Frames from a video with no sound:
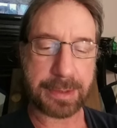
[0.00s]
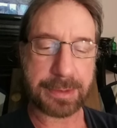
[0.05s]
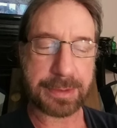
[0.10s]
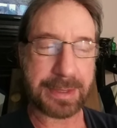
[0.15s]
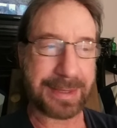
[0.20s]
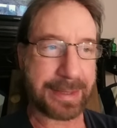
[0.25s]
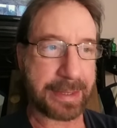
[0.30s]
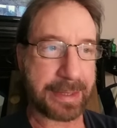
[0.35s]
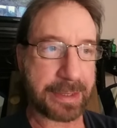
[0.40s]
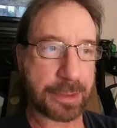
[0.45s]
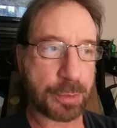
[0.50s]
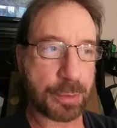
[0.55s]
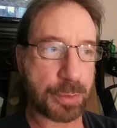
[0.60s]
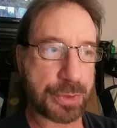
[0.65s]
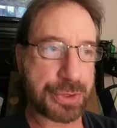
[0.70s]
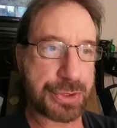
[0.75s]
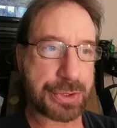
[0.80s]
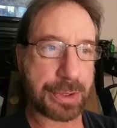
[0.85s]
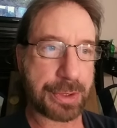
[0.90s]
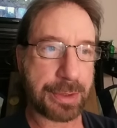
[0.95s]
The
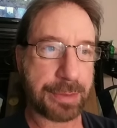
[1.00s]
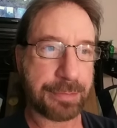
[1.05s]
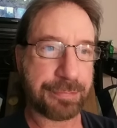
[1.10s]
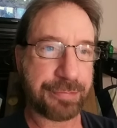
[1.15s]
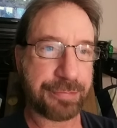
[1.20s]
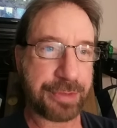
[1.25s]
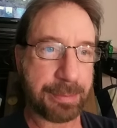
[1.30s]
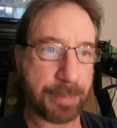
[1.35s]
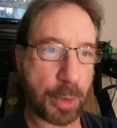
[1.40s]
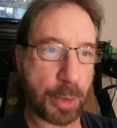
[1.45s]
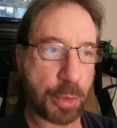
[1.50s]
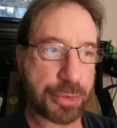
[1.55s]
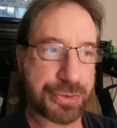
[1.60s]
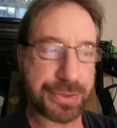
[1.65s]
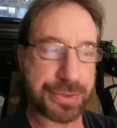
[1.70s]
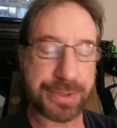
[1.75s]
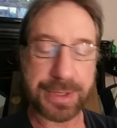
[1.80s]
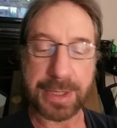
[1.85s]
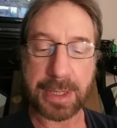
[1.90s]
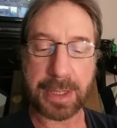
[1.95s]
language of
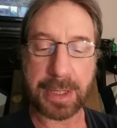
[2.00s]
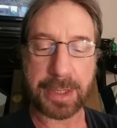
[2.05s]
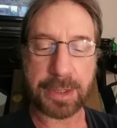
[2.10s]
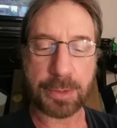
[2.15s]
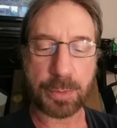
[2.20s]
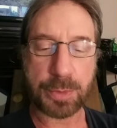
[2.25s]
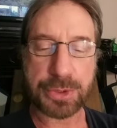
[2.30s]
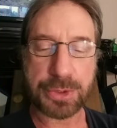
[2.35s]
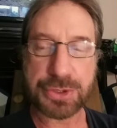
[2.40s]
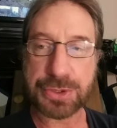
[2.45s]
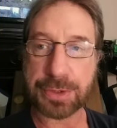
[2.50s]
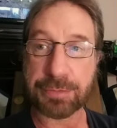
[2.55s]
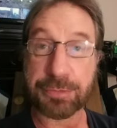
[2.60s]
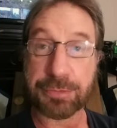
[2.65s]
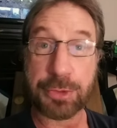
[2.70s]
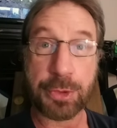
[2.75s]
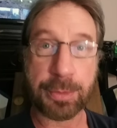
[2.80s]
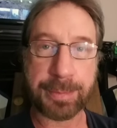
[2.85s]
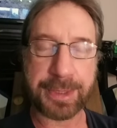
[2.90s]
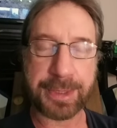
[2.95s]
emotion, the language of
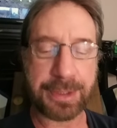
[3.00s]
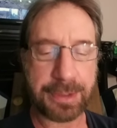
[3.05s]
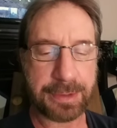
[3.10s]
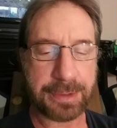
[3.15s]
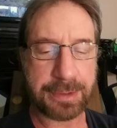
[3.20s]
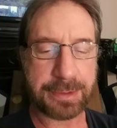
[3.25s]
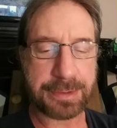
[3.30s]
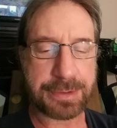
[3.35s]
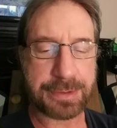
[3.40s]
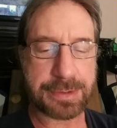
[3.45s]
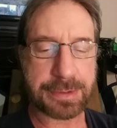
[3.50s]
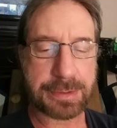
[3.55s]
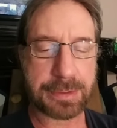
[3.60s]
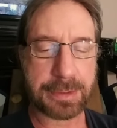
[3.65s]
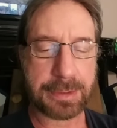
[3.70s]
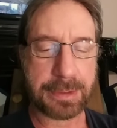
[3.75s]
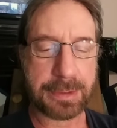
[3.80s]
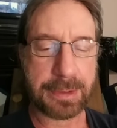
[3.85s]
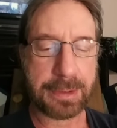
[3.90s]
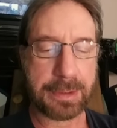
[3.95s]
human needs.
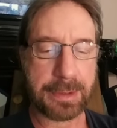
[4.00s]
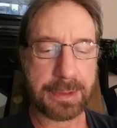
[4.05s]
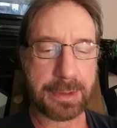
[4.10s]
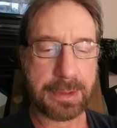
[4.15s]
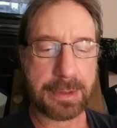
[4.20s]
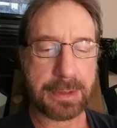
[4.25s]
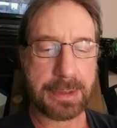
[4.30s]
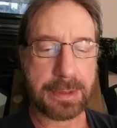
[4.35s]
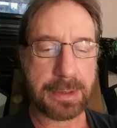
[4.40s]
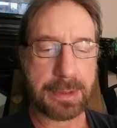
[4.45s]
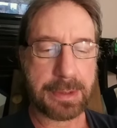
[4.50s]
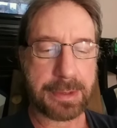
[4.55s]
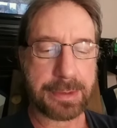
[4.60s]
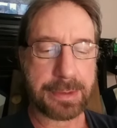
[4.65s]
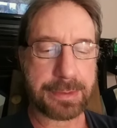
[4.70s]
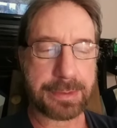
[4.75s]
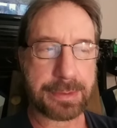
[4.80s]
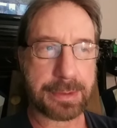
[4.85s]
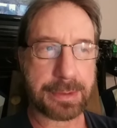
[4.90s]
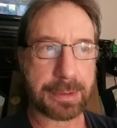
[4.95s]

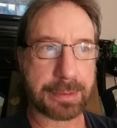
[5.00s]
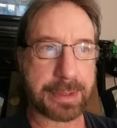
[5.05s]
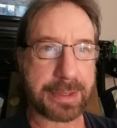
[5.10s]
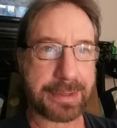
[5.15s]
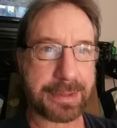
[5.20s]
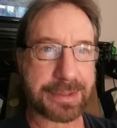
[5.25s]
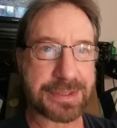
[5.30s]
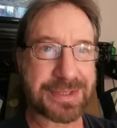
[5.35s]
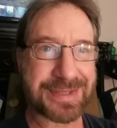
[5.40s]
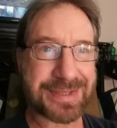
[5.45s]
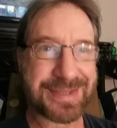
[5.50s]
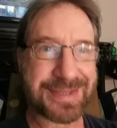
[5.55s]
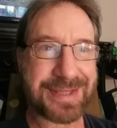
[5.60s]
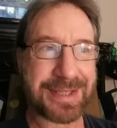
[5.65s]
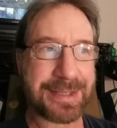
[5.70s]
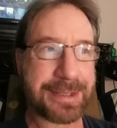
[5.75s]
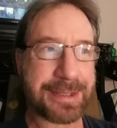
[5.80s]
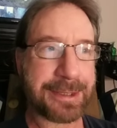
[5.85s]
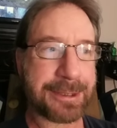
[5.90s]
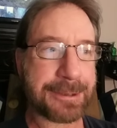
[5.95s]
Okay, this is
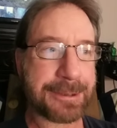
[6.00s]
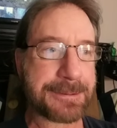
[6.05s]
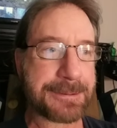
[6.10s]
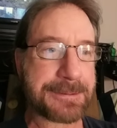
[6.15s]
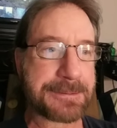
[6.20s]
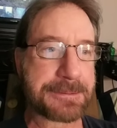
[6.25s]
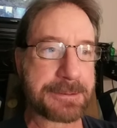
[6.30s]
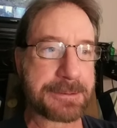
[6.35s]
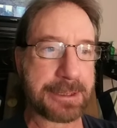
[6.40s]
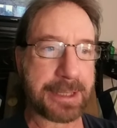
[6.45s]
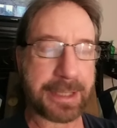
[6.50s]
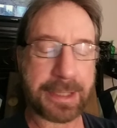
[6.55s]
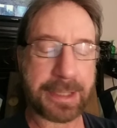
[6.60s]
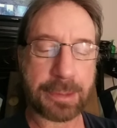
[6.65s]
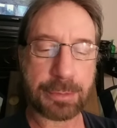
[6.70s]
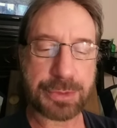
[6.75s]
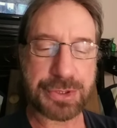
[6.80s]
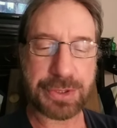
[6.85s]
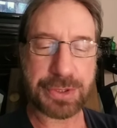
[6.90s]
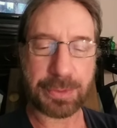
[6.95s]
not
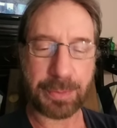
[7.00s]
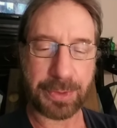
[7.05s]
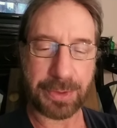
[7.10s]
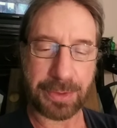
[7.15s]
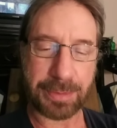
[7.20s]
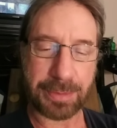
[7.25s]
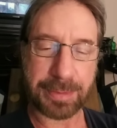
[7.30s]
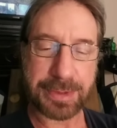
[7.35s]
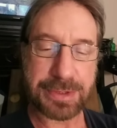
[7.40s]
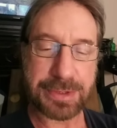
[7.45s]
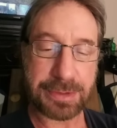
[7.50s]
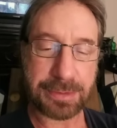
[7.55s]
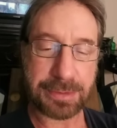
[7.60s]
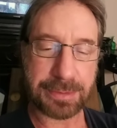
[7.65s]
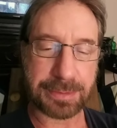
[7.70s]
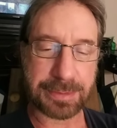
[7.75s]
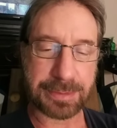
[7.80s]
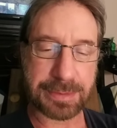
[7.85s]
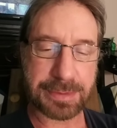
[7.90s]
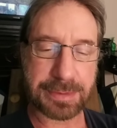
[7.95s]
language that we always
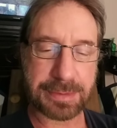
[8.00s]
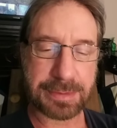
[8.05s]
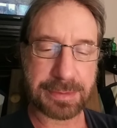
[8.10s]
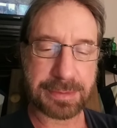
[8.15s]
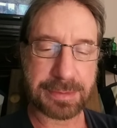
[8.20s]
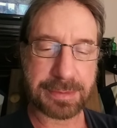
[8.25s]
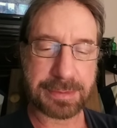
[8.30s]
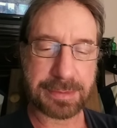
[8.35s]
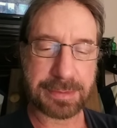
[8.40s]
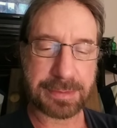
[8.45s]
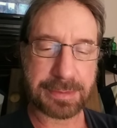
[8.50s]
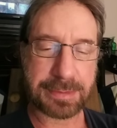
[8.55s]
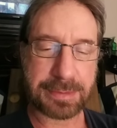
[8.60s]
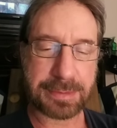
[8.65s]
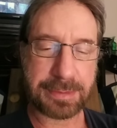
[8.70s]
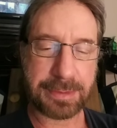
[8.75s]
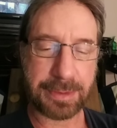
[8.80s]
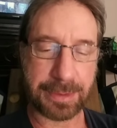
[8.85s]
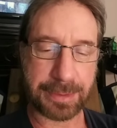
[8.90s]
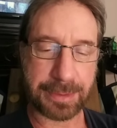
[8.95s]
use,
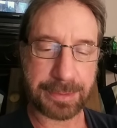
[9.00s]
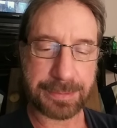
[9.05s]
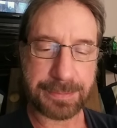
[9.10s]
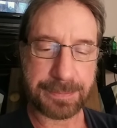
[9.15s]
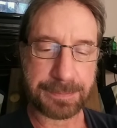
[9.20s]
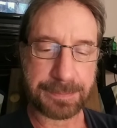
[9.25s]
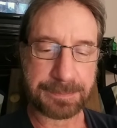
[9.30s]
you know?